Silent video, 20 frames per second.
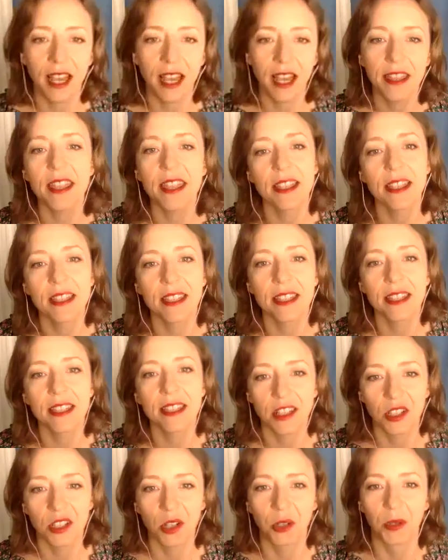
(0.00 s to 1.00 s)
I think this is
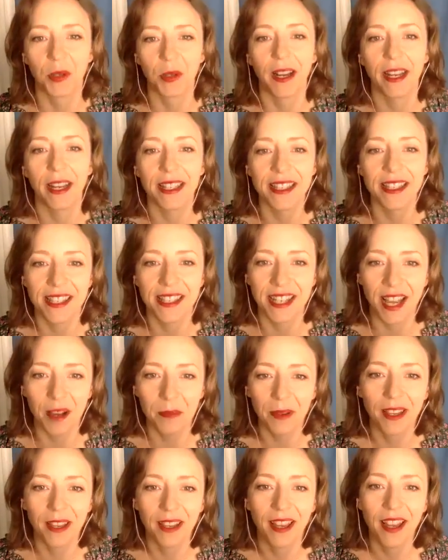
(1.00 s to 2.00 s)
such a great
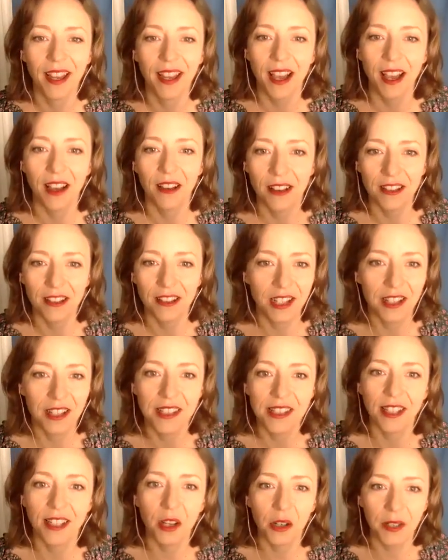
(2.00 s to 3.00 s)
step to
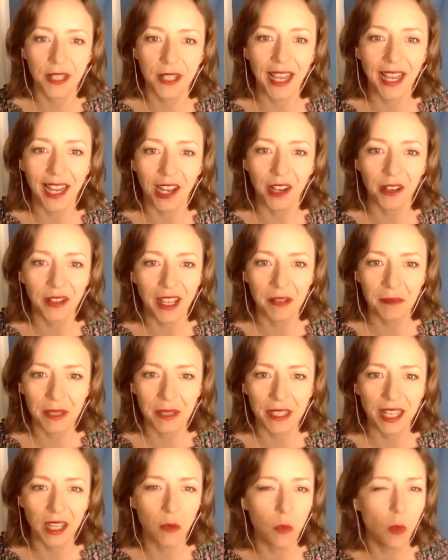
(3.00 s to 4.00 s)
slow down and
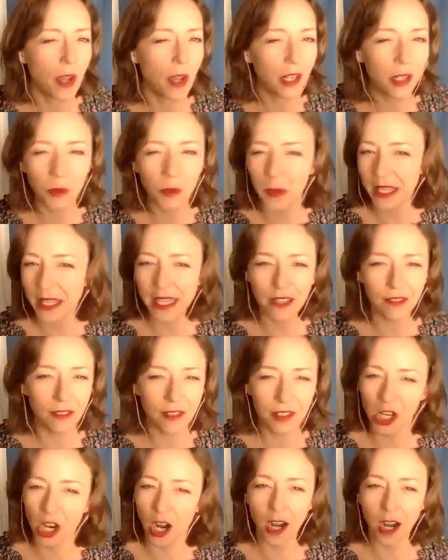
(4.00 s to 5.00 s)
be like, what are we
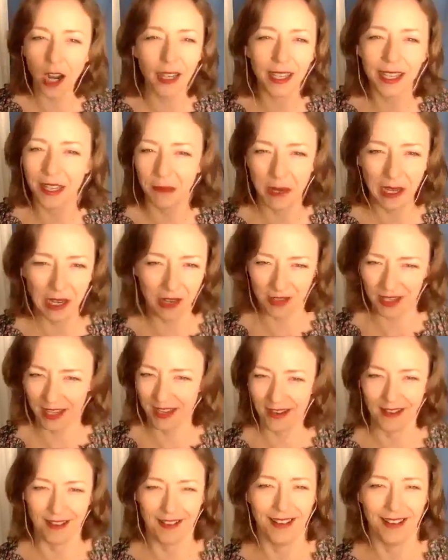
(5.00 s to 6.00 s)
even talking about
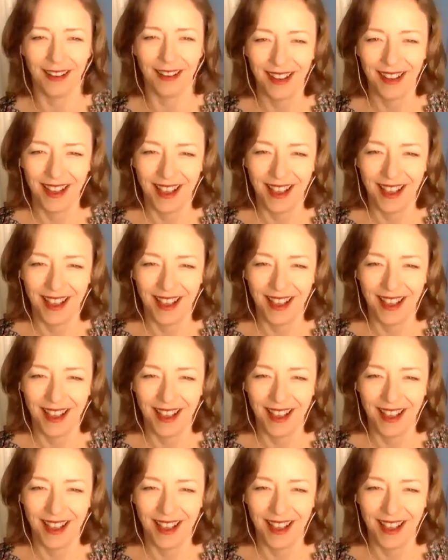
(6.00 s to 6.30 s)
here?